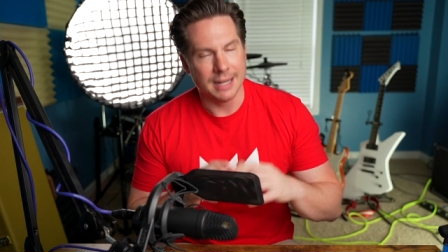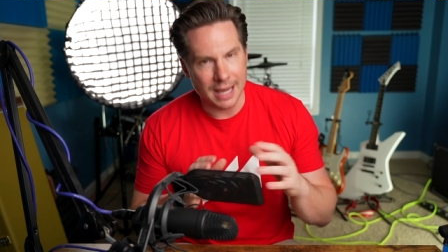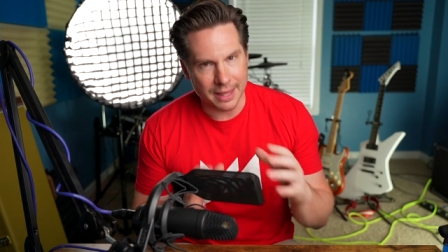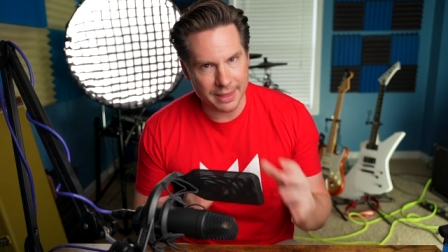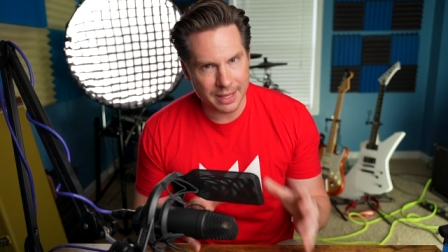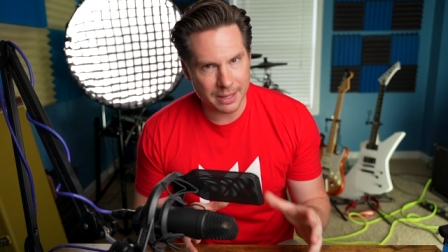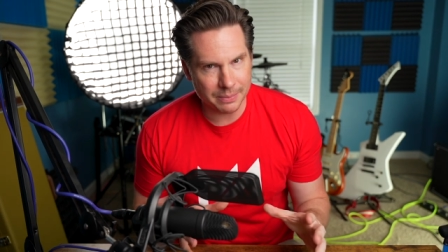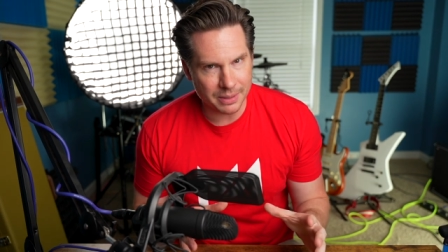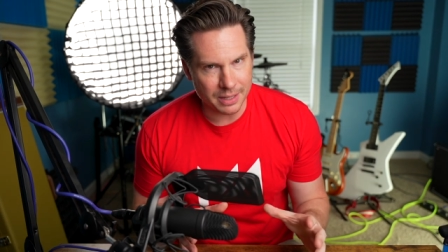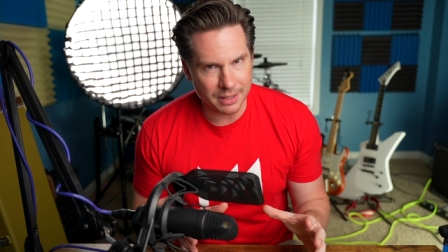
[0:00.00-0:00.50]
Now,
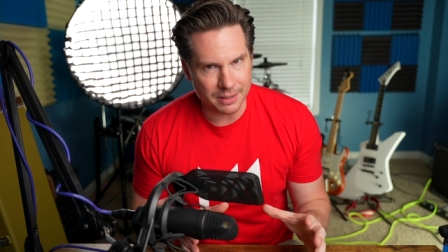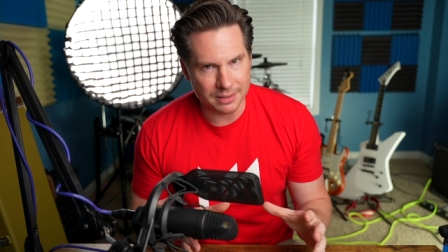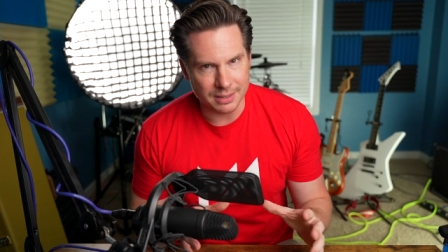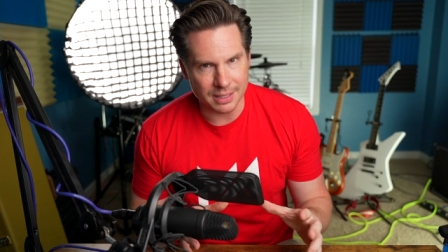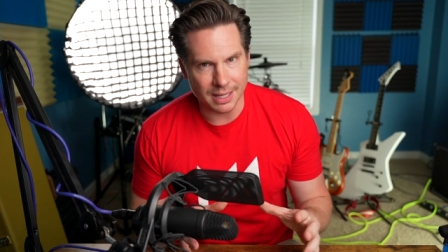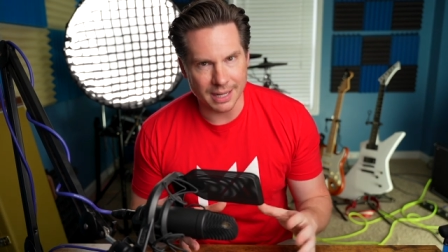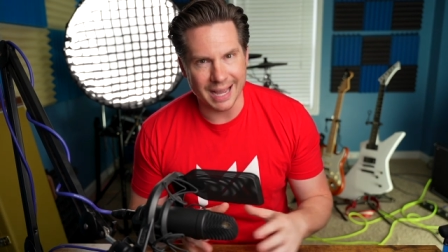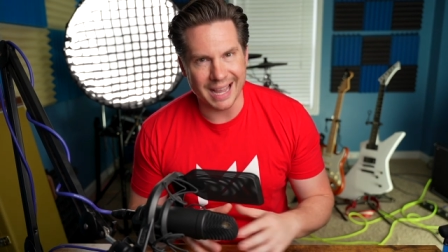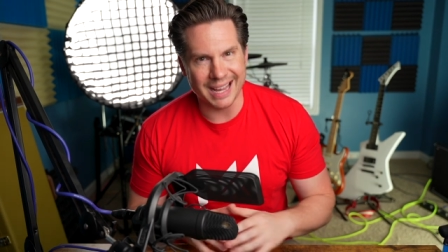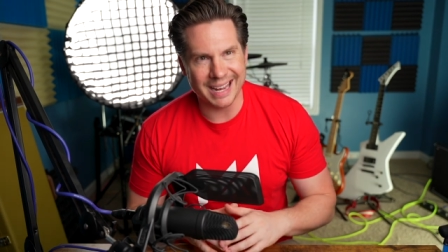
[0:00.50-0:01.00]
that being
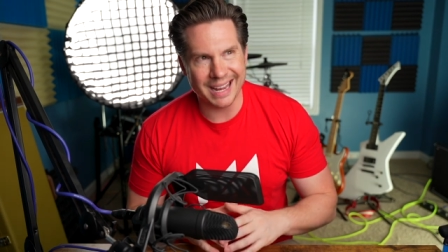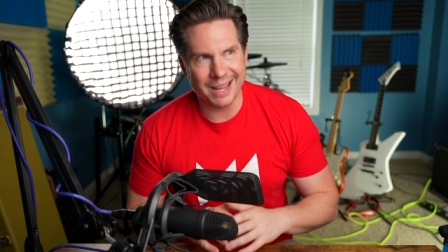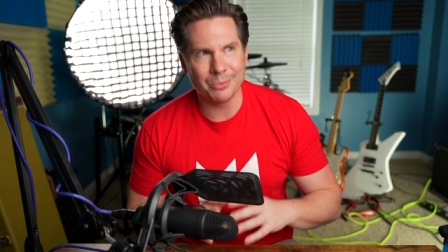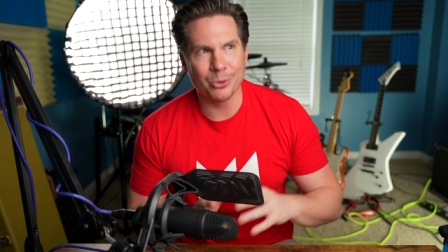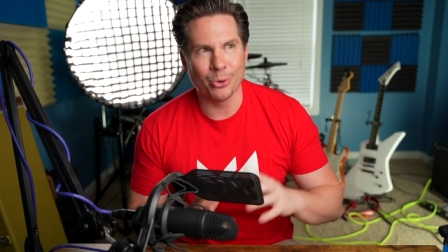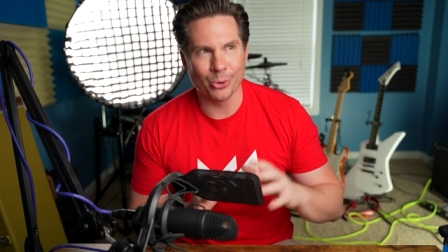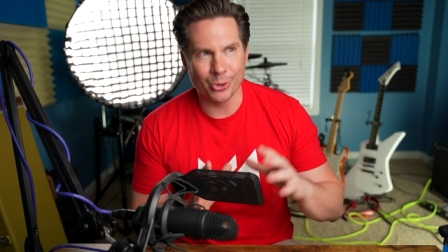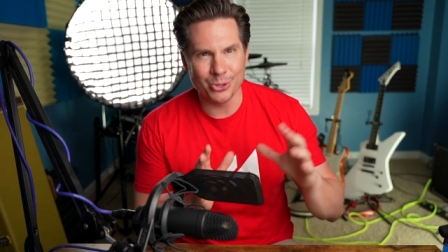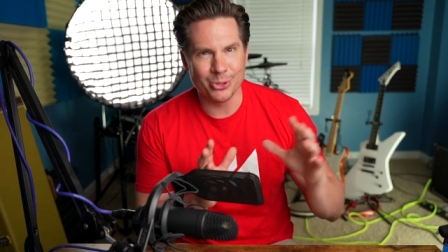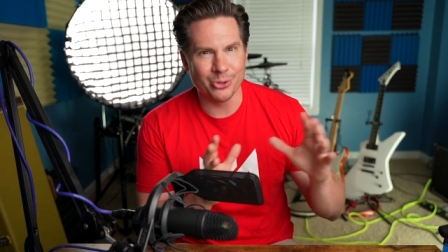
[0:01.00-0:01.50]
said, I am
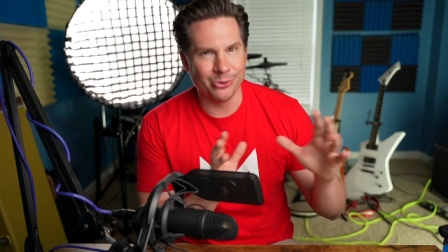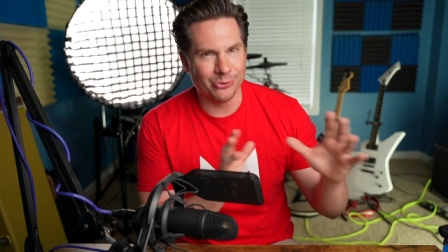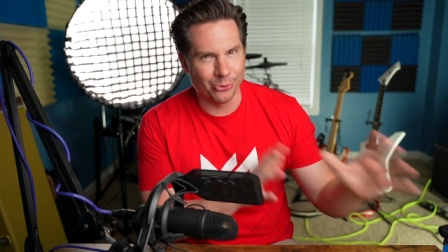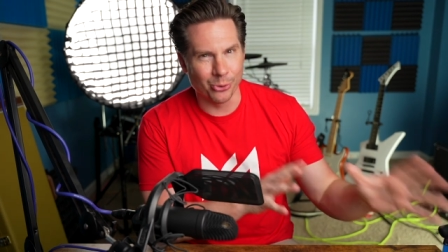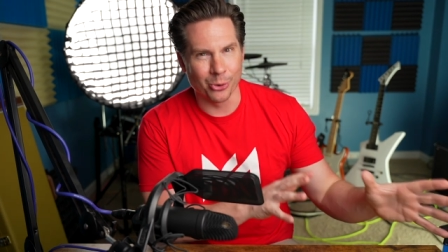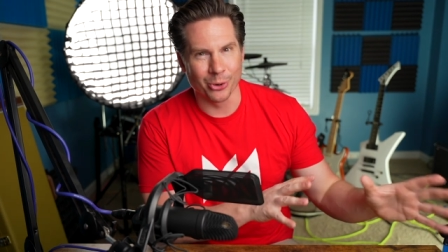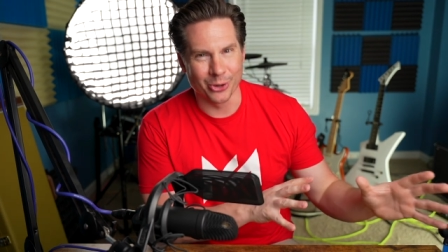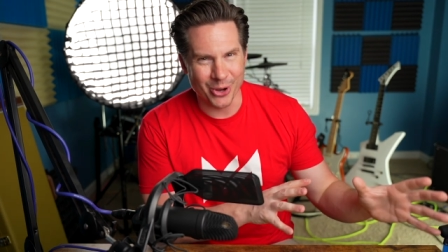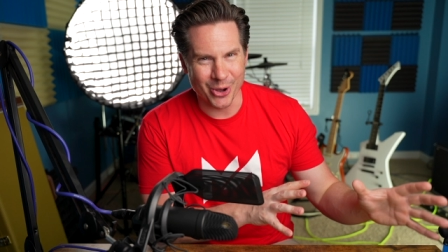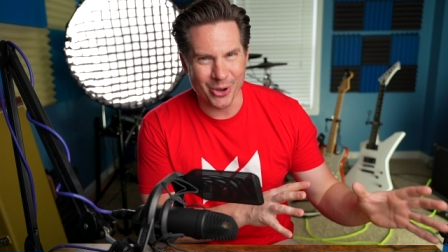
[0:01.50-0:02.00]
going to
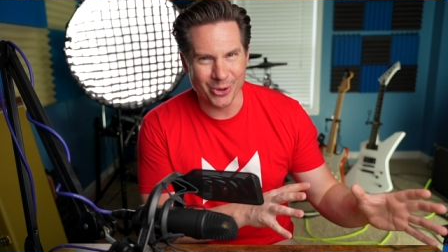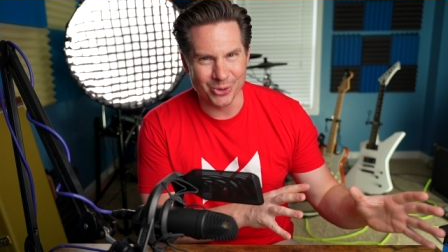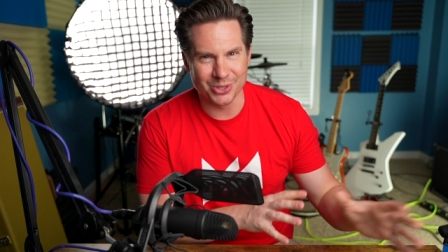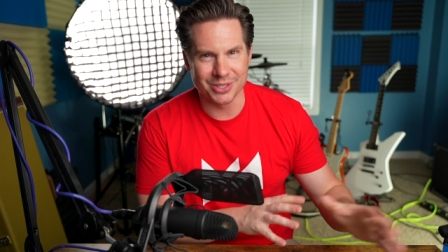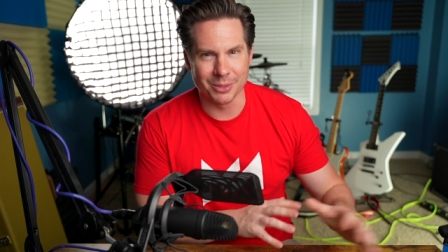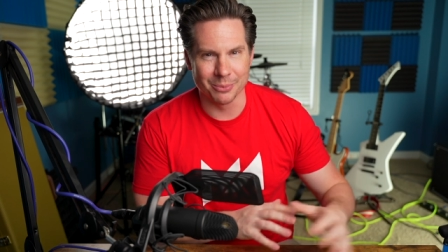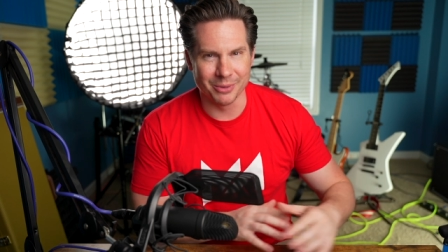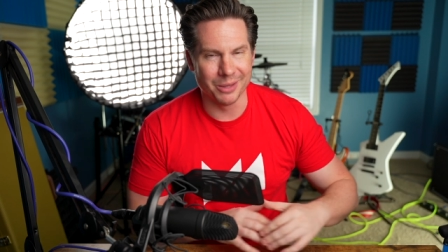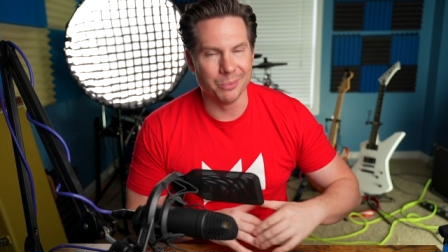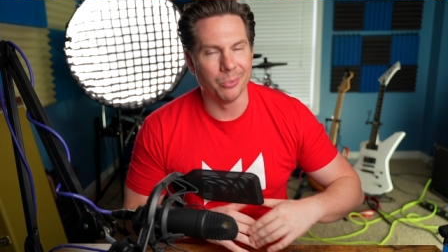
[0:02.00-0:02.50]
forego
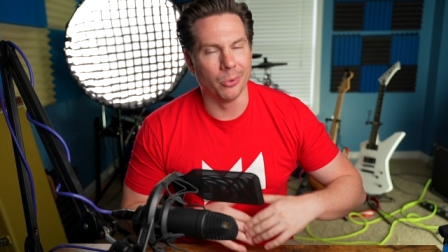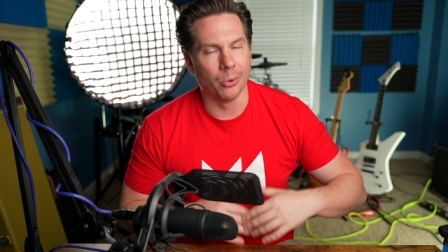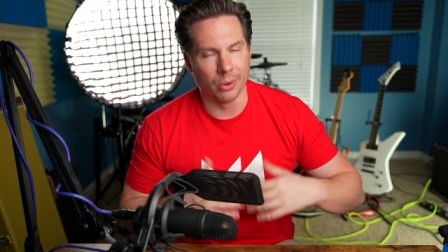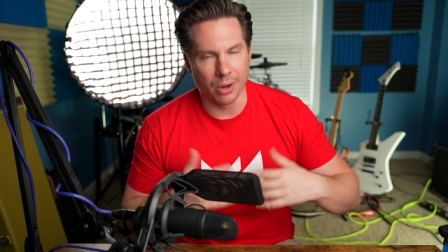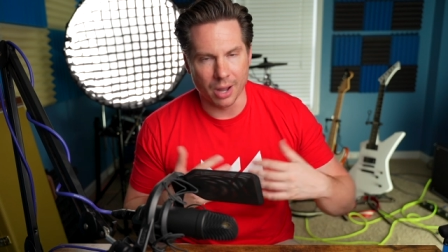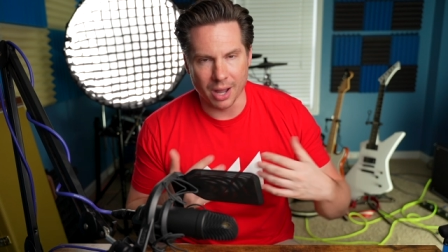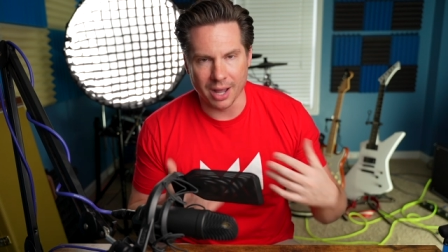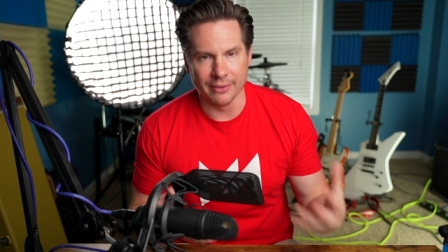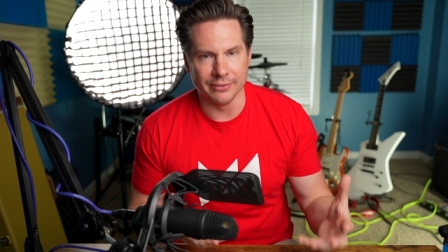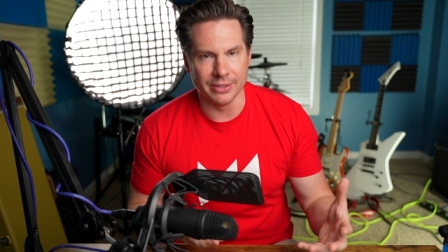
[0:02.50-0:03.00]
some of the more
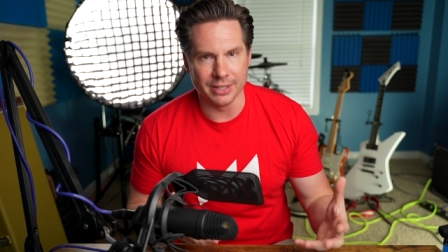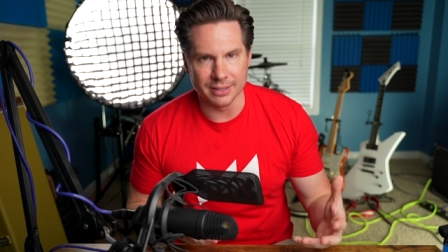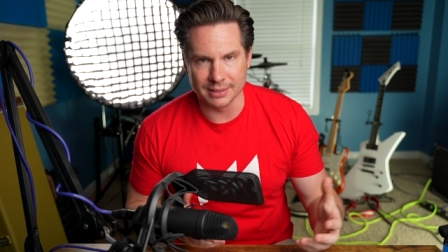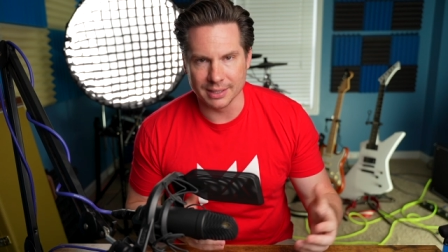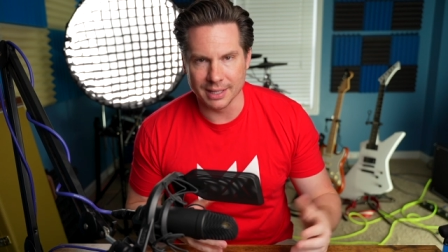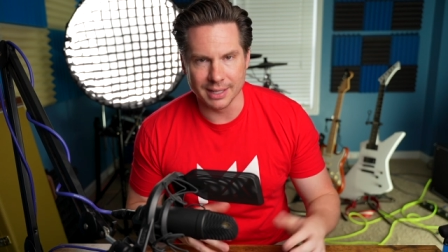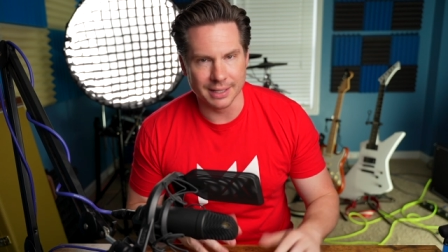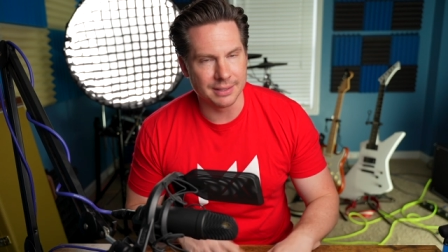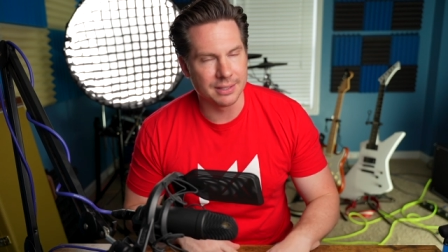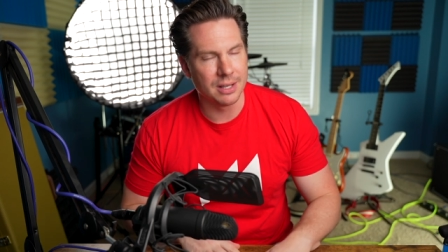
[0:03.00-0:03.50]
obvious
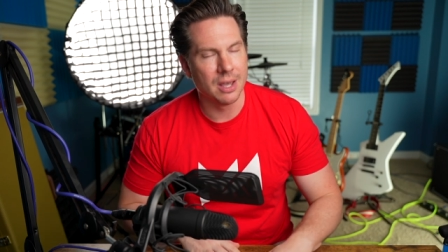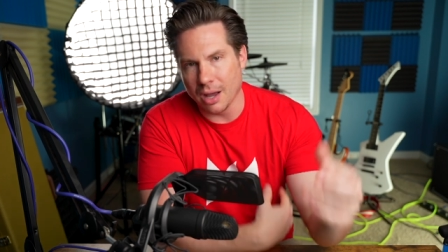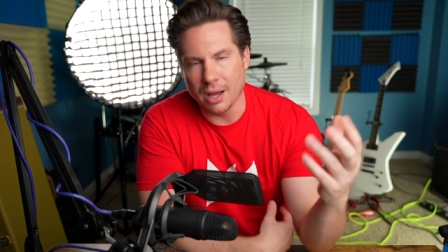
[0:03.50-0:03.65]
things.